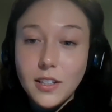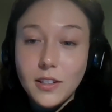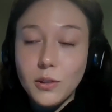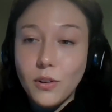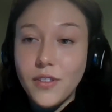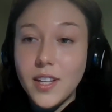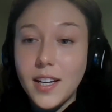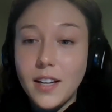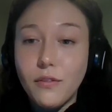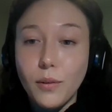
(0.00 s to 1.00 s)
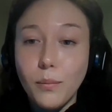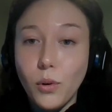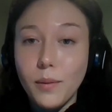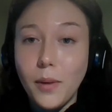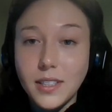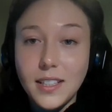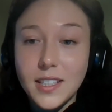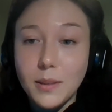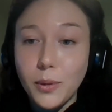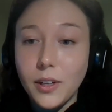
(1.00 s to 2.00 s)
to sort of the need for more
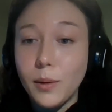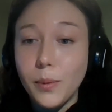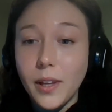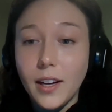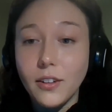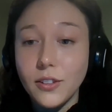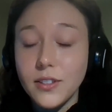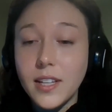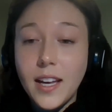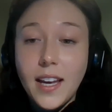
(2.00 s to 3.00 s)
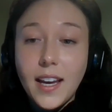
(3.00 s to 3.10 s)
multidisciplinary players